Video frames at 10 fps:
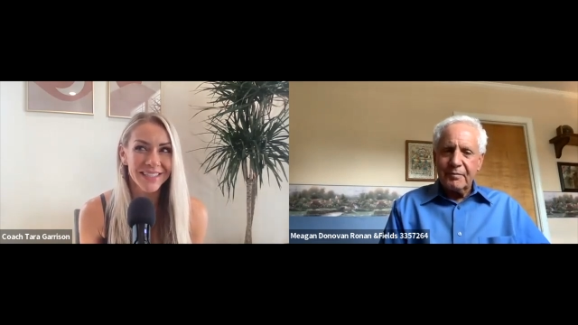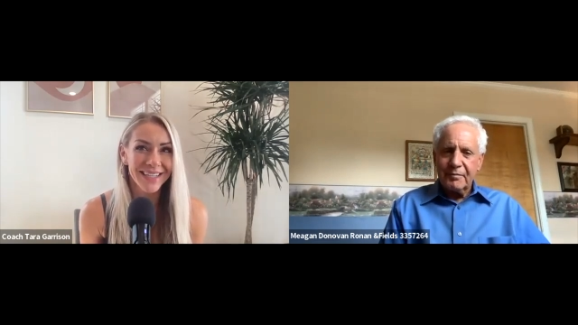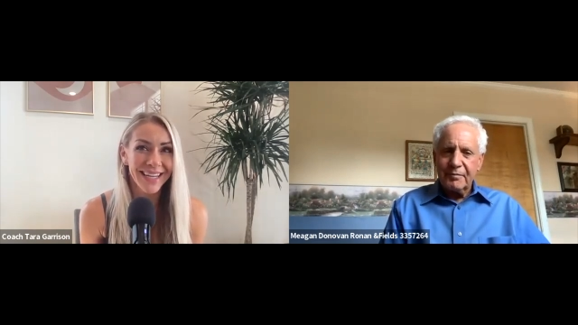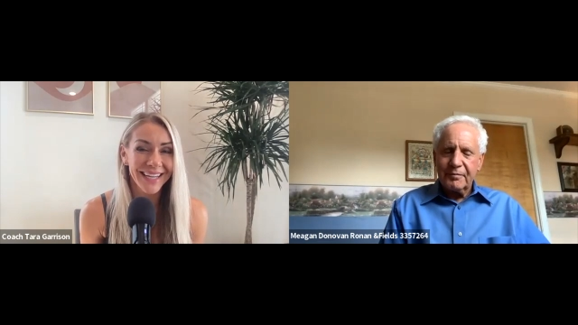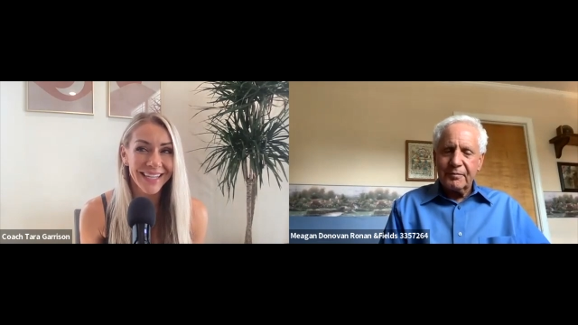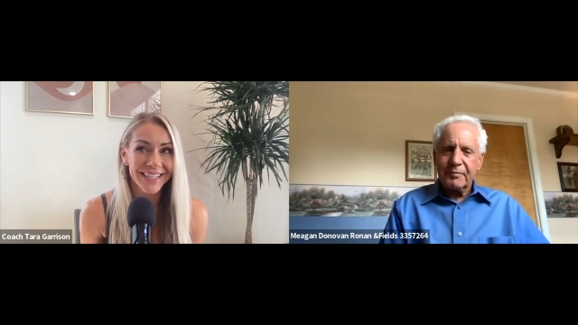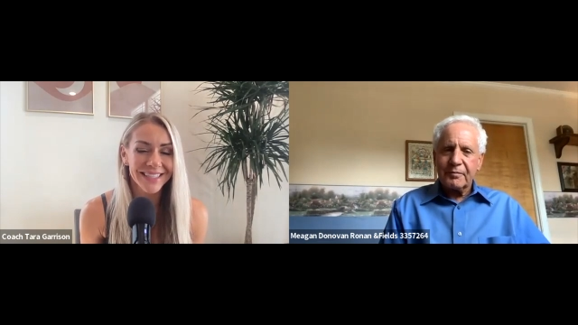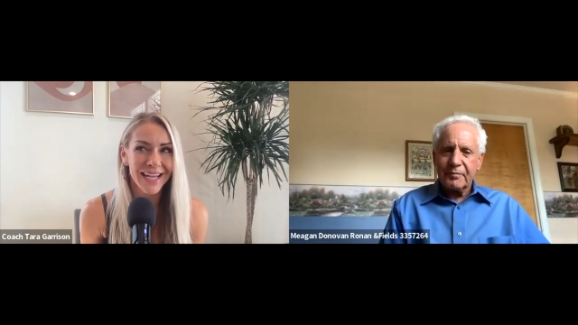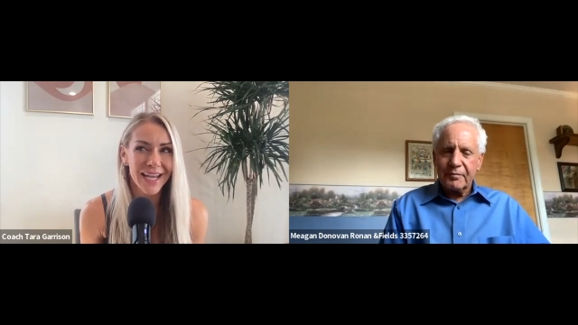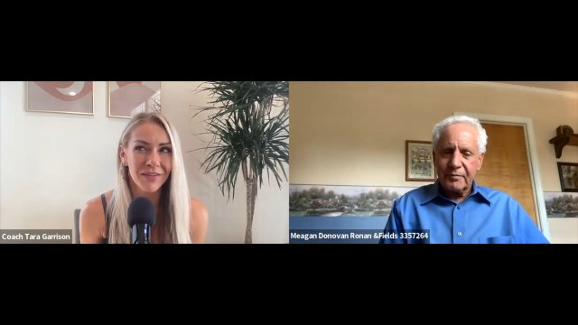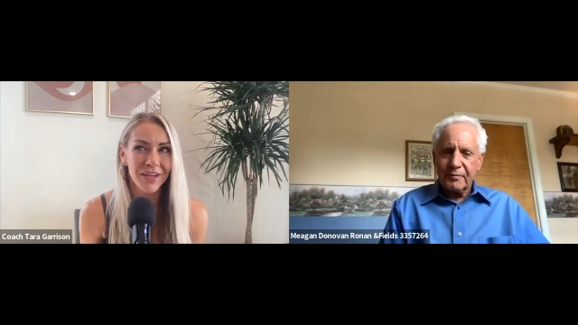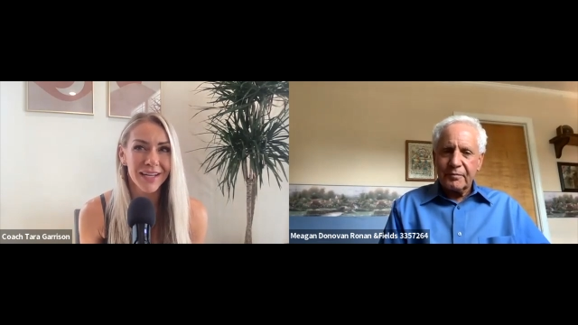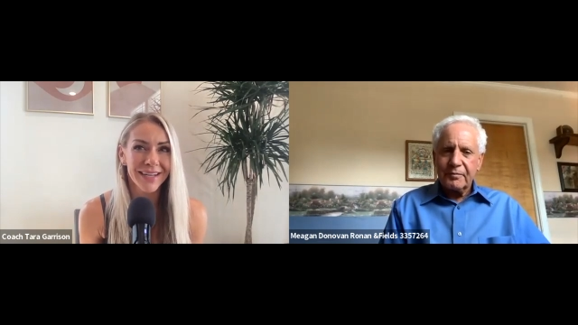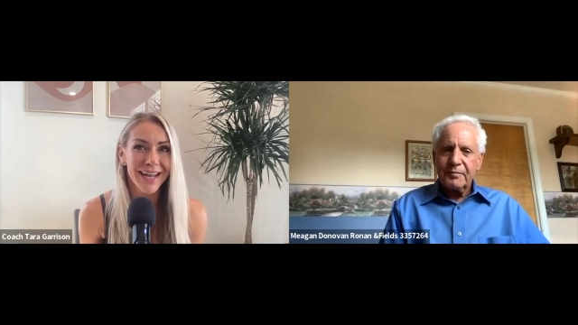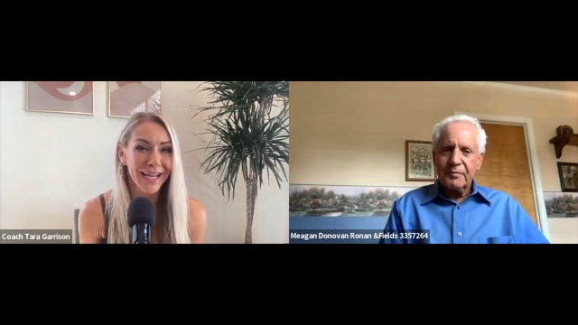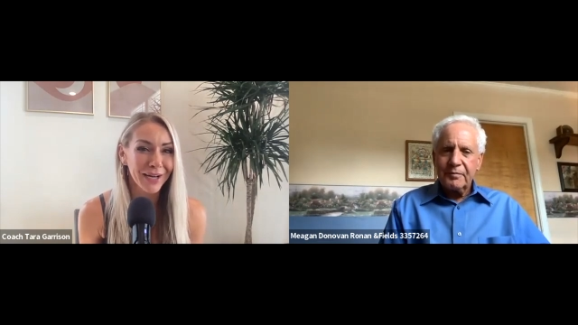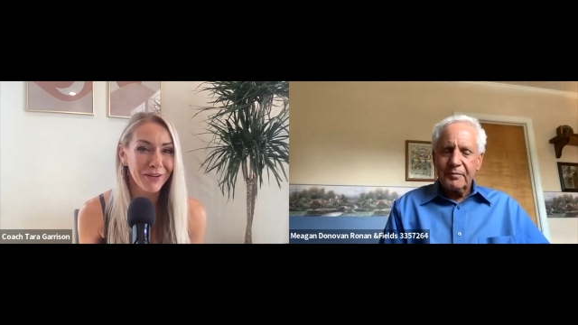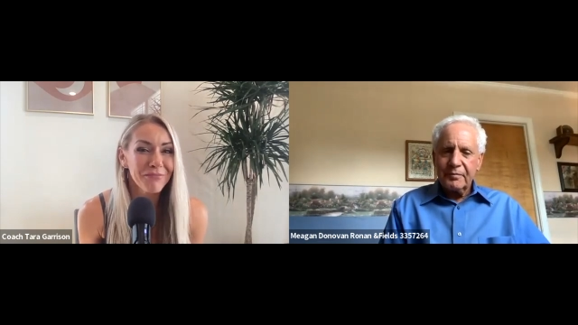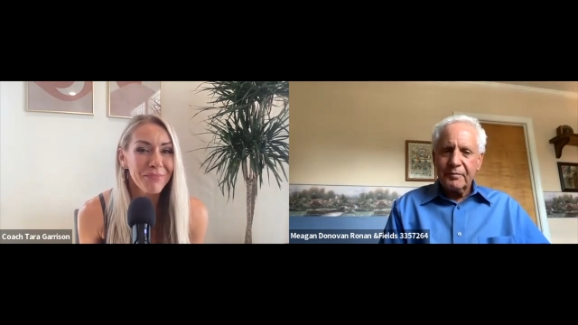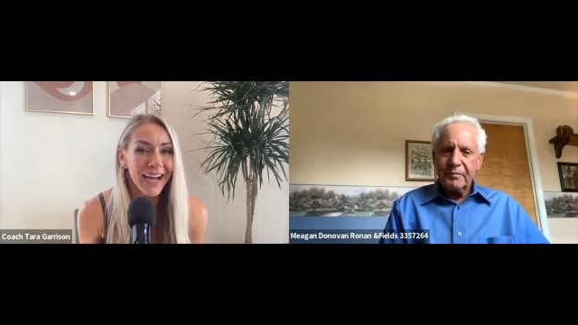Speaker 1: kids have a
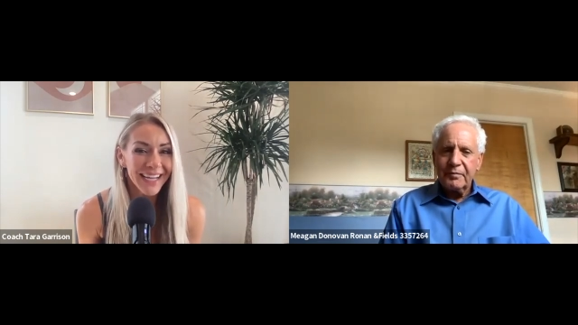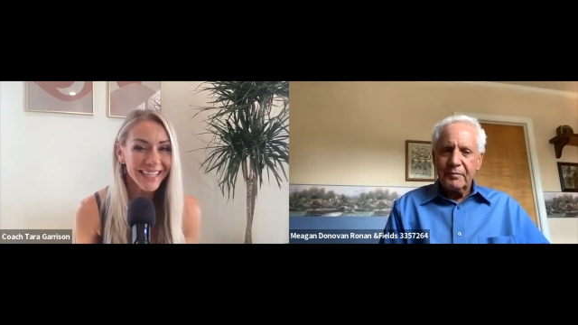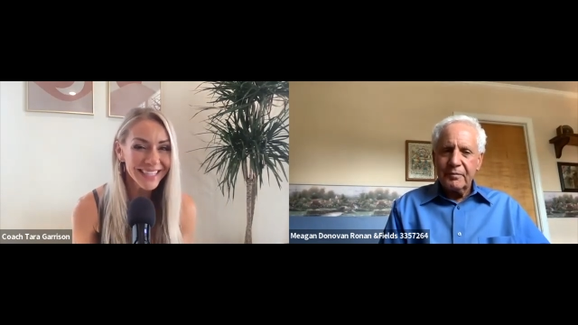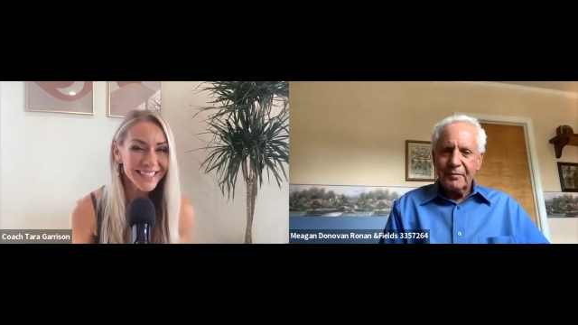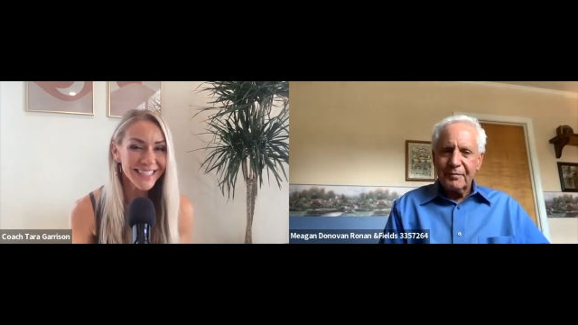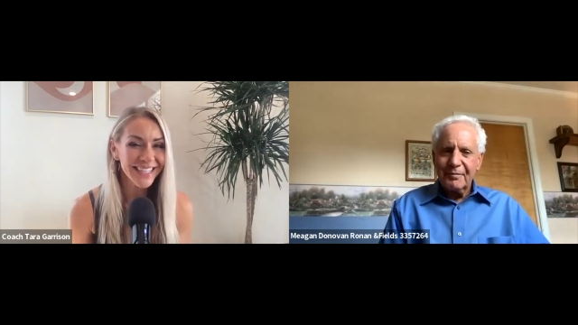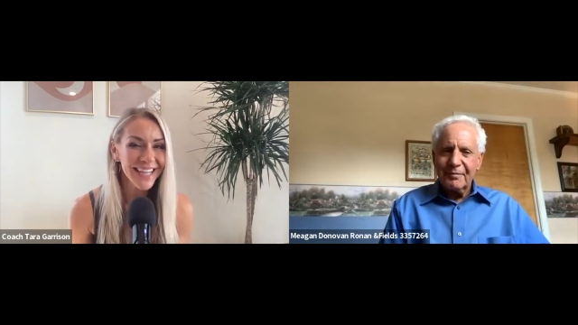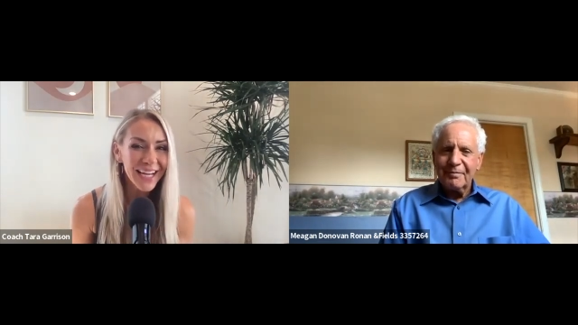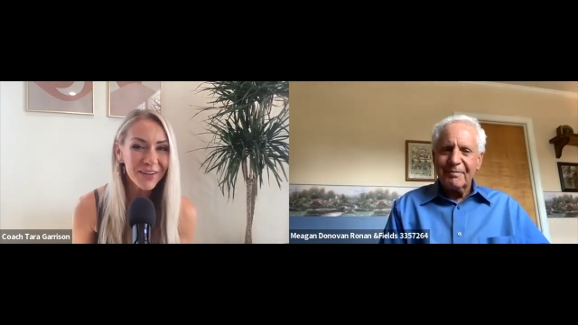negative bias in life.